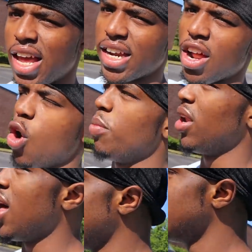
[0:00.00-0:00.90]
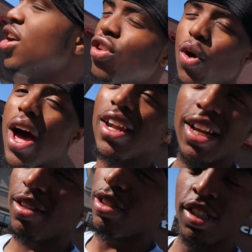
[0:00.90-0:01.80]
like in an open lot. So I
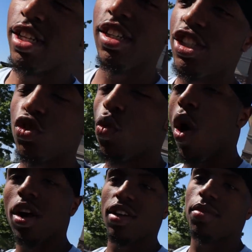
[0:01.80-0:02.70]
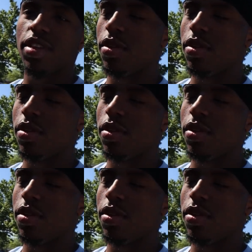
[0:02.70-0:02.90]
literally just walked up